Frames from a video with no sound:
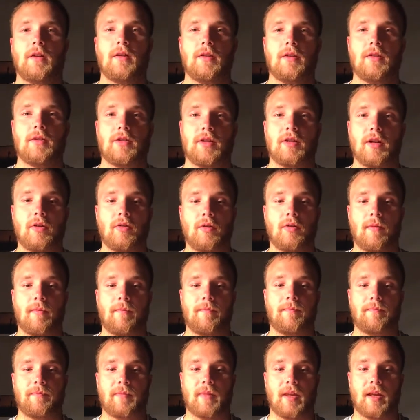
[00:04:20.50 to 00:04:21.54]
So
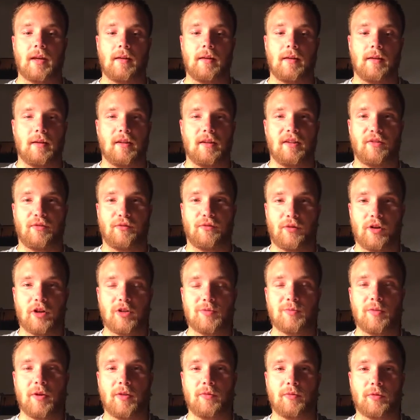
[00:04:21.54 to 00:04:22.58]
the
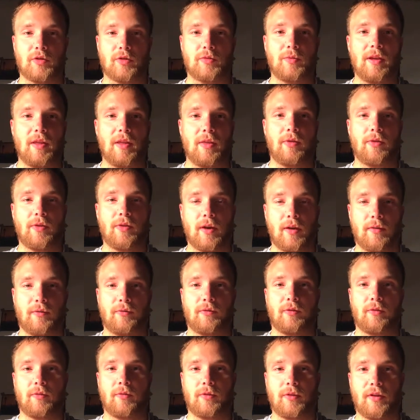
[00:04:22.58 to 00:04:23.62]
first month was really
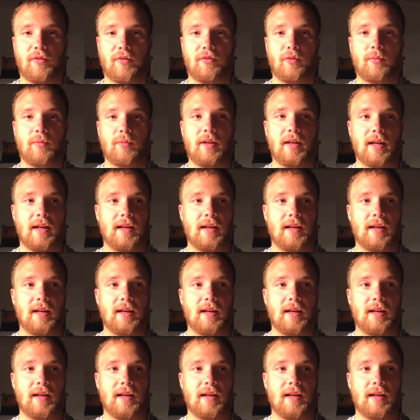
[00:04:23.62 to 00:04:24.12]
tough for me,